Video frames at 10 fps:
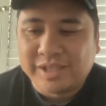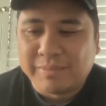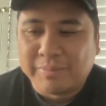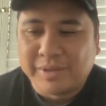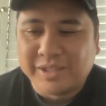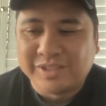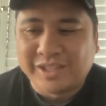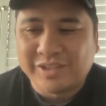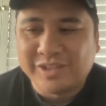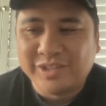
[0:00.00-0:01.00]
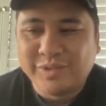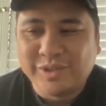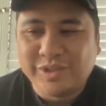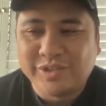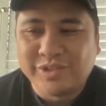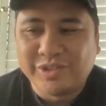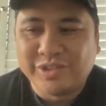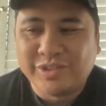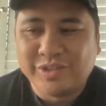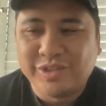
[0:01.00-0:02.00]
my buddy's like, you can do what you
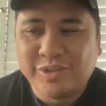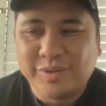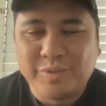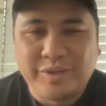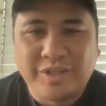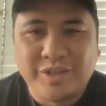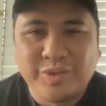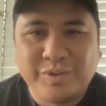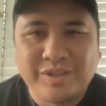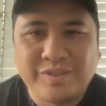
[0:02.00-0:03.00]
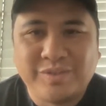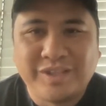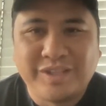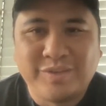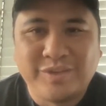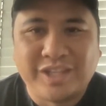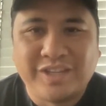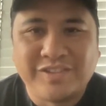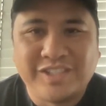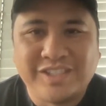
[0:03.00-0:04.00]
you can do what you want to do with with
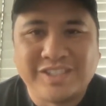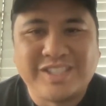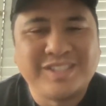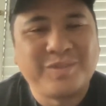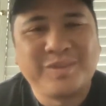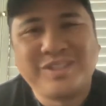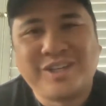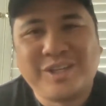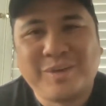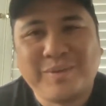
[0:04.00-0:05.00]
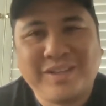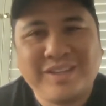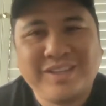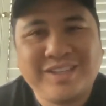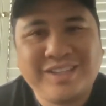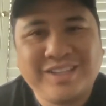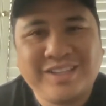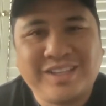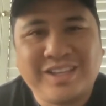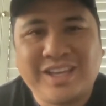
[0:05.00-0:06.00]
NFTs, and I was like, what are you talking about?
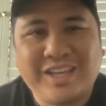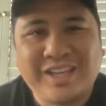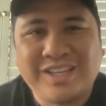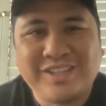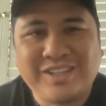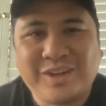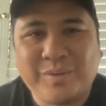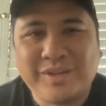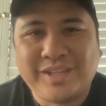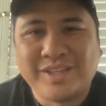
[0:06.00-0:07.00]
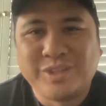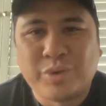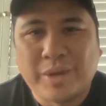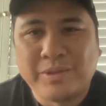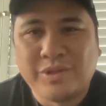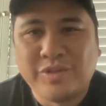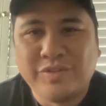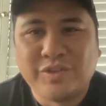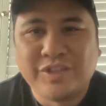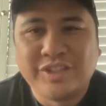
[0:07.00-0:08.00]
and I, you know, I went down this rabbit hole
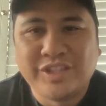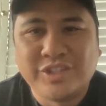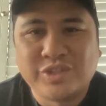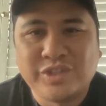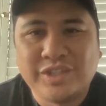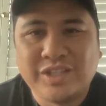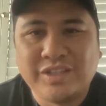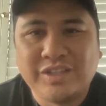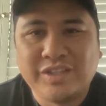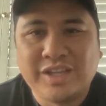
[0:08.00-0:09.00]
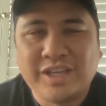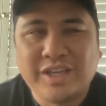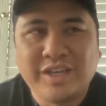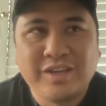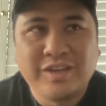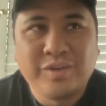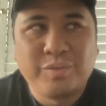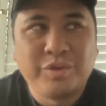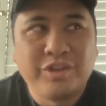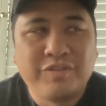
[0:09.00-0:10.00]
of learning the industry and and
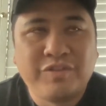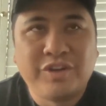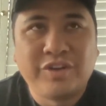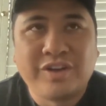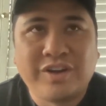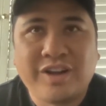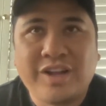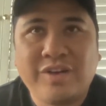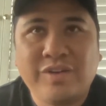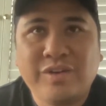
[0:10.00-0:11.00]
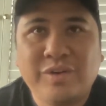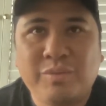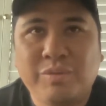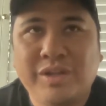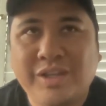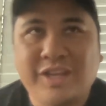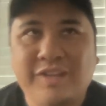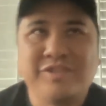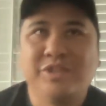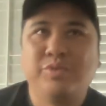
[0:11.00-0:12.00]
really figuring out what
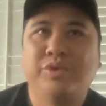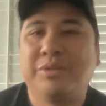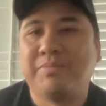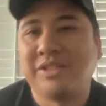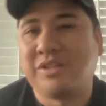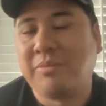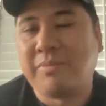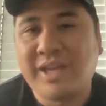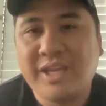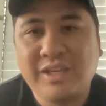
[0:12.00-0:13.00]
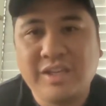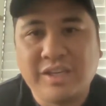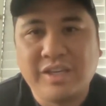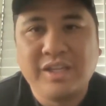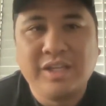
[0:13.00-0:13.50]
NFTs really meant on my end. And